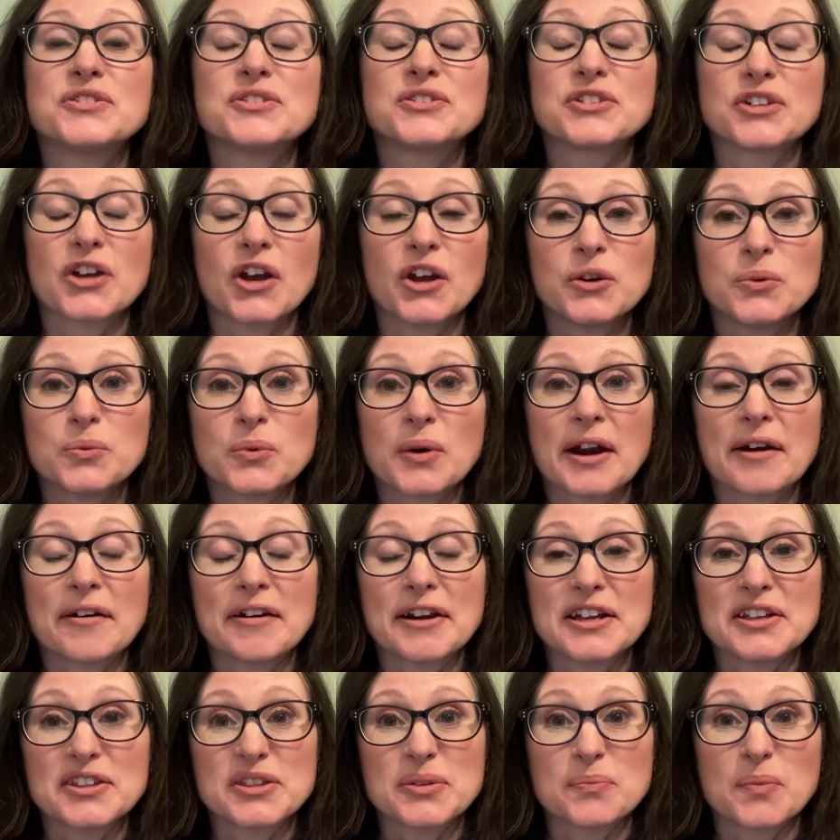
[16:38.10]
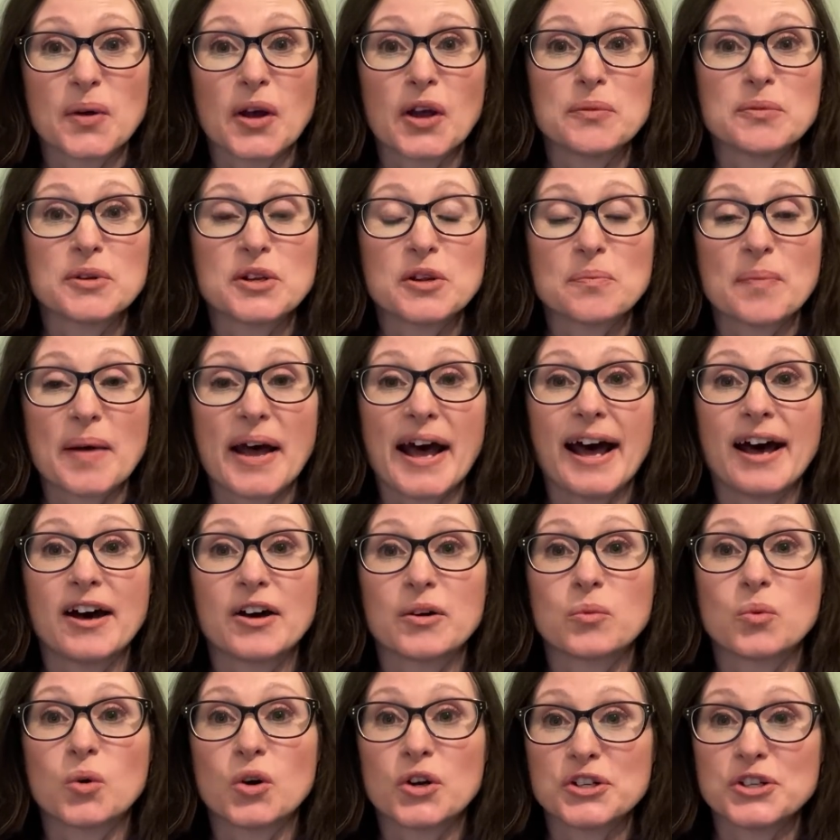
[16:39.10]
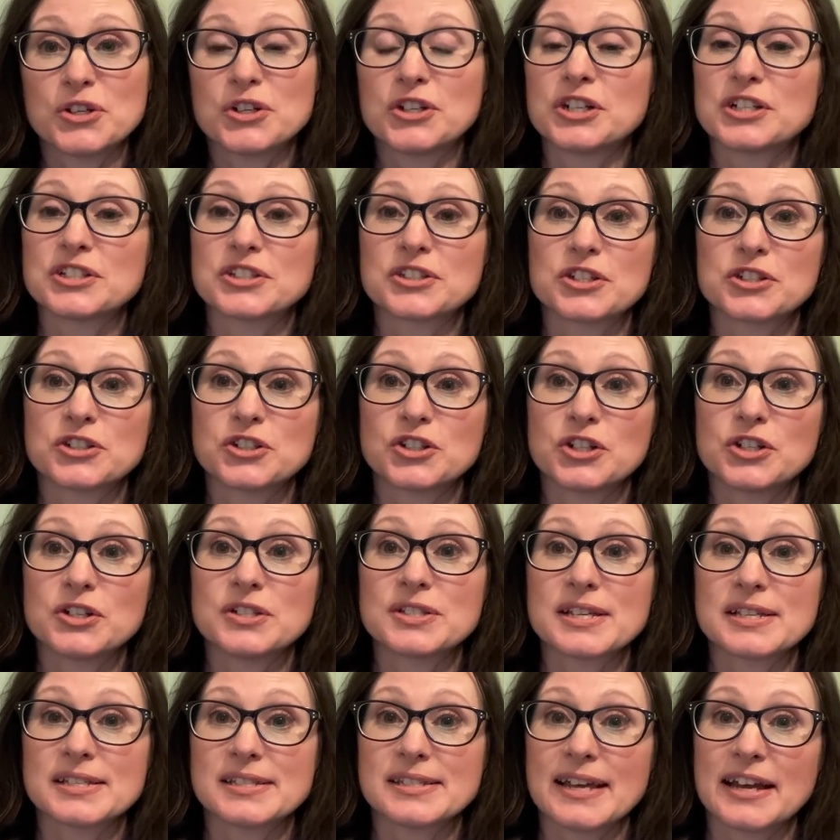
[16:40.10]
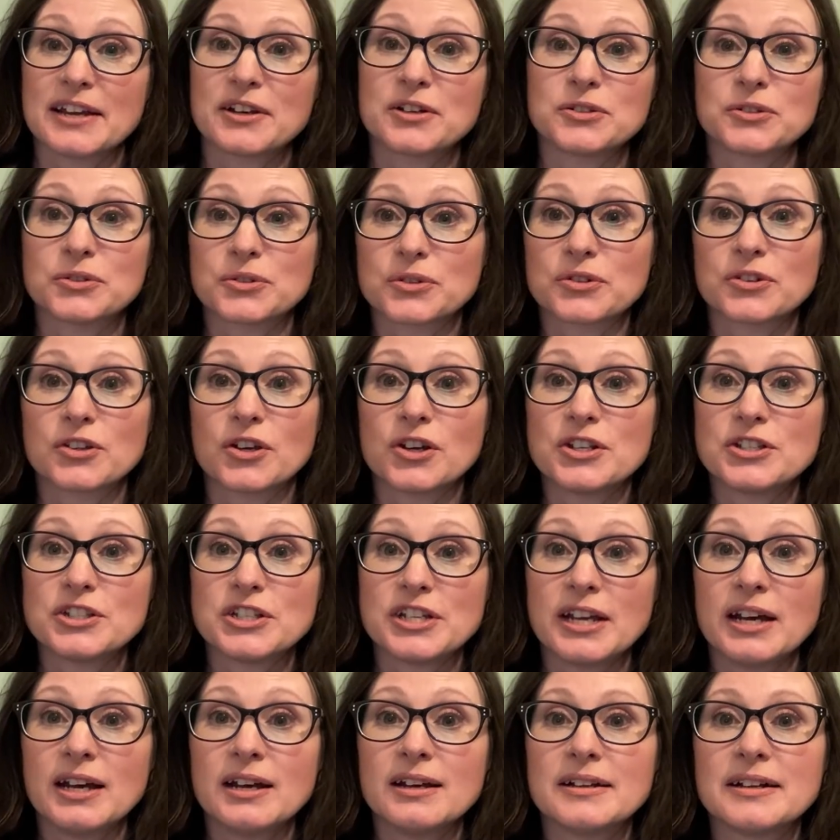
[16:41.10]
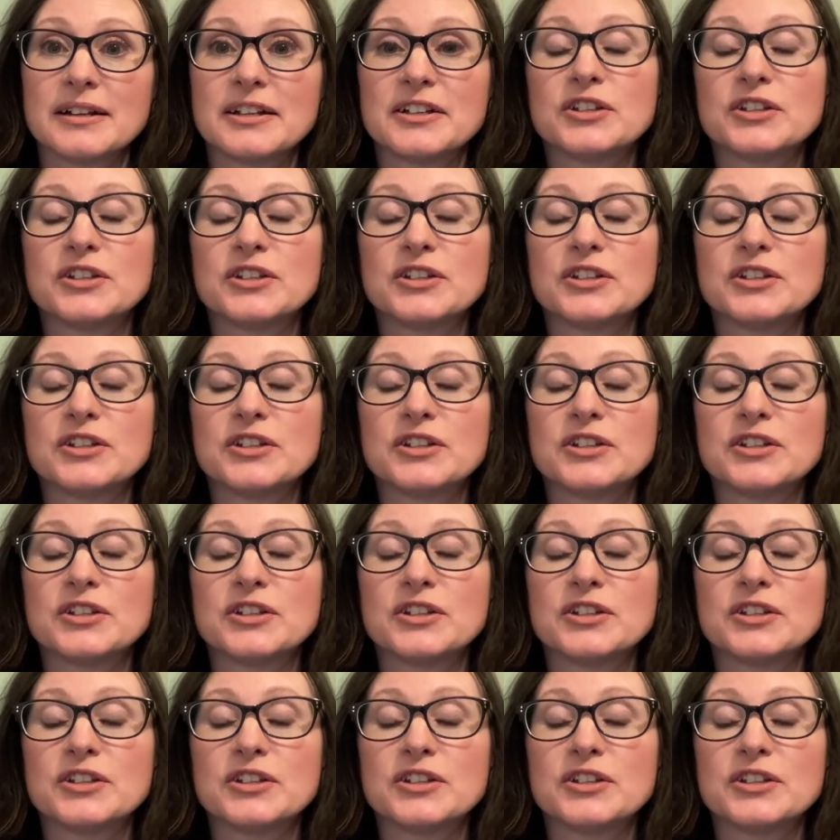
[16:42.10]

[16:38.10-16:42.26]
Don't worry at the moment about what units to choose at second or third year.